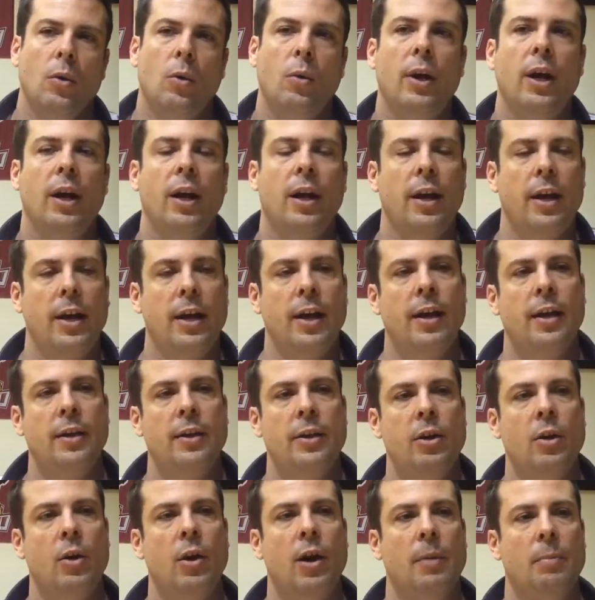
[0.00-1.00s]
Well, I,
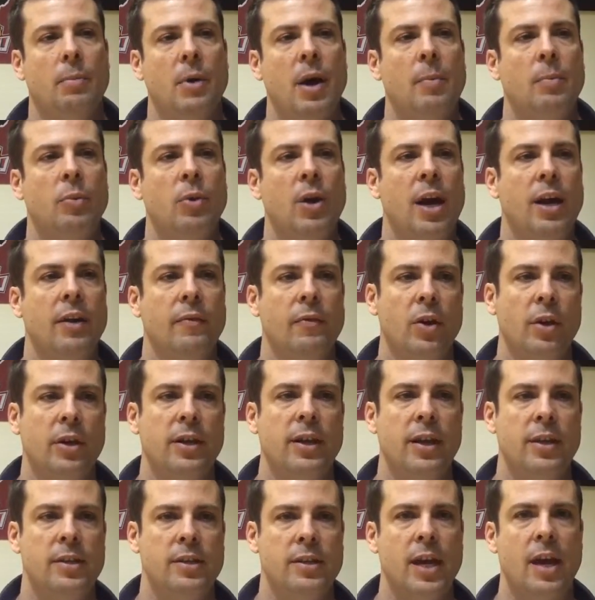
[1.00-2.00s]
you know, I'm, I'm, proud of our
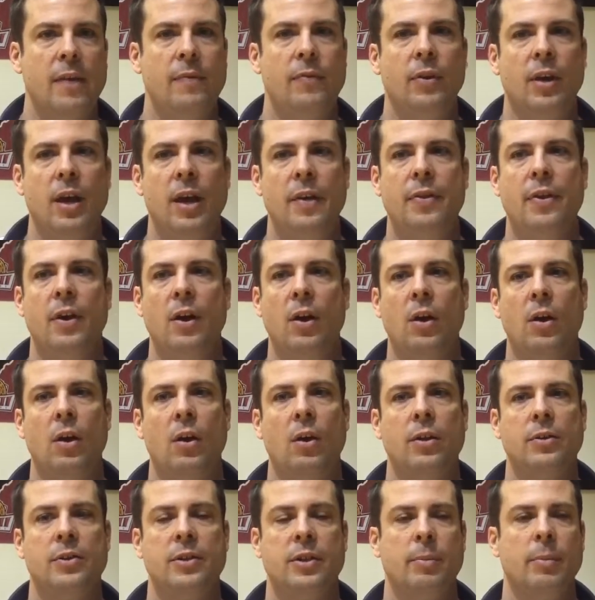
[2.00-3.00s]
kids' effort. I thought
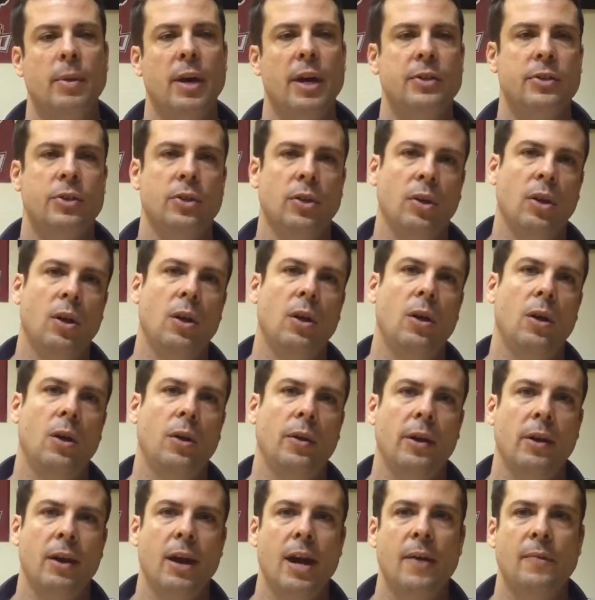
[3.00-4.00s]
all semester
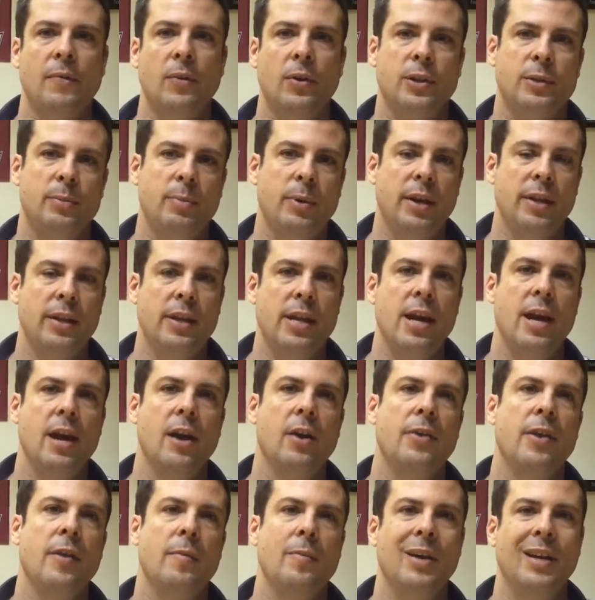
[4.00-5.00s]
long their effort's been
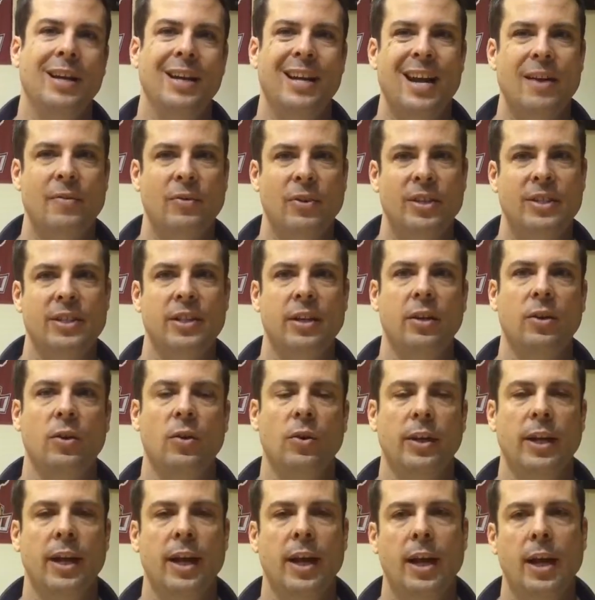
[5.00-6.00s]
there. They've been in every
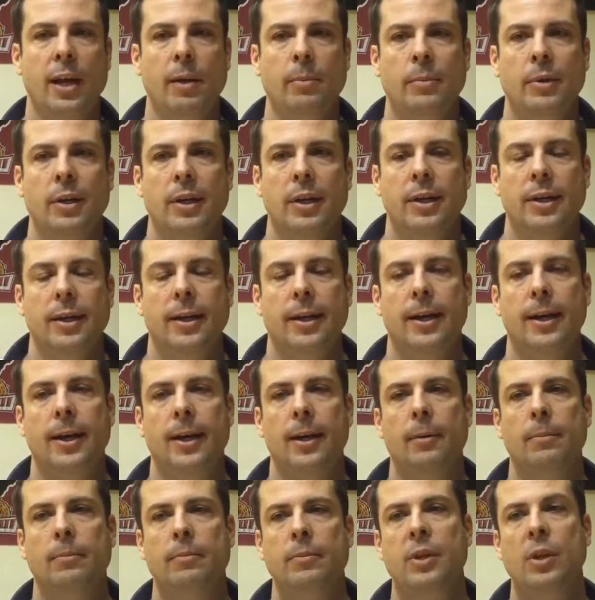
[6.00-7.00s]
single game.
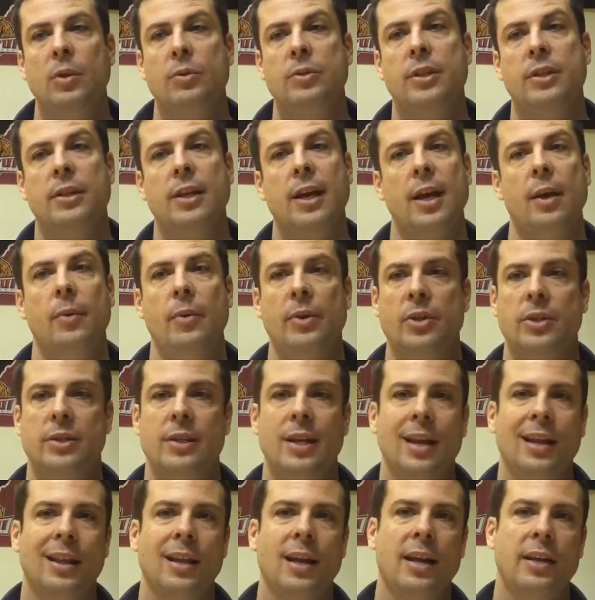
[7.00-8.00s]
Um, you know, today we
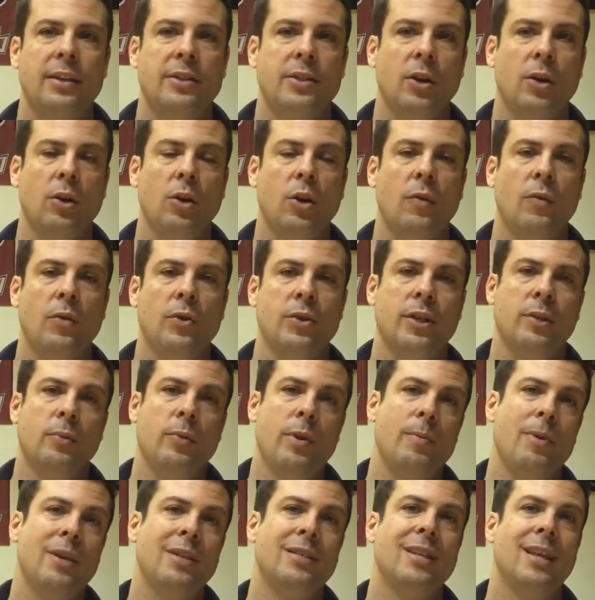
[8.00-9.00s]
just had a lot of turnovers and
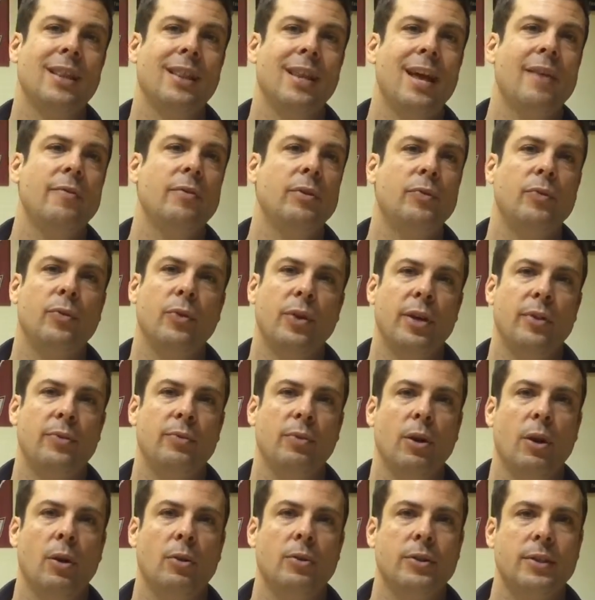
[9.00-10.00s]
we missed 11 free
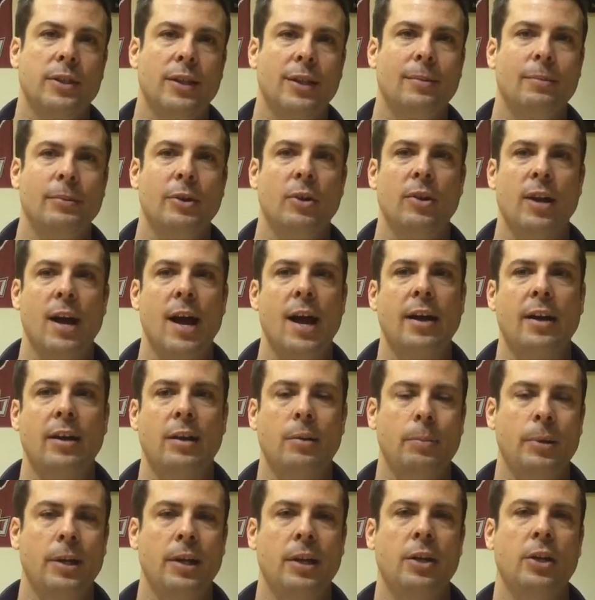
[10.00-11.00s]
throws. Um, you're not going
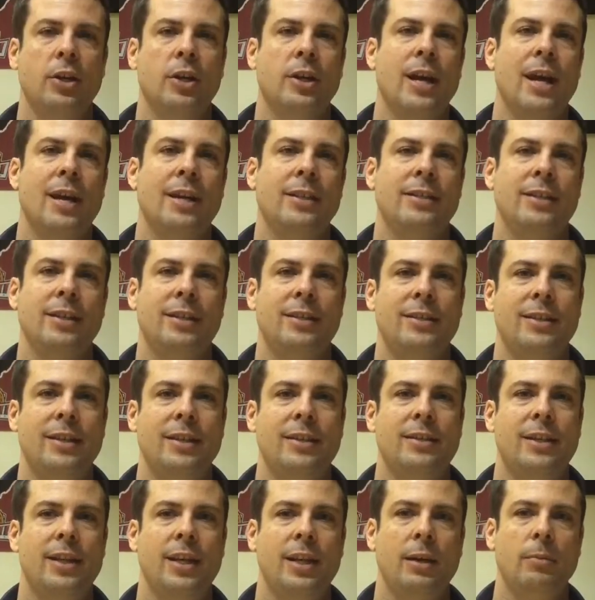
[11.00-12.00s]
to beat a good
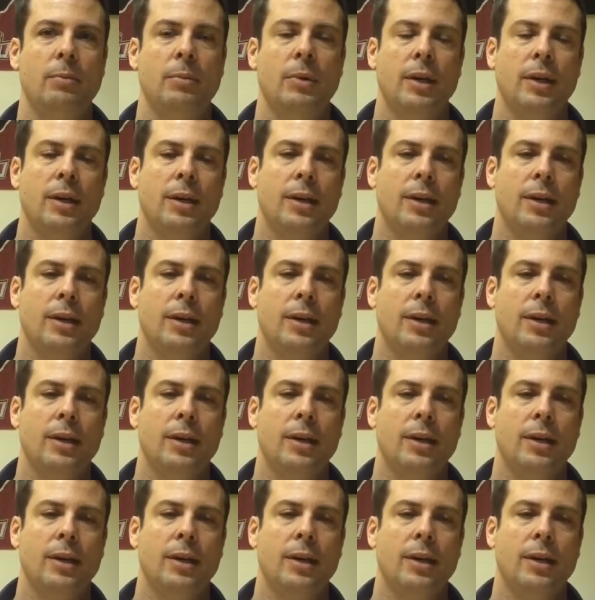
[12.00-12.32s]
ACC team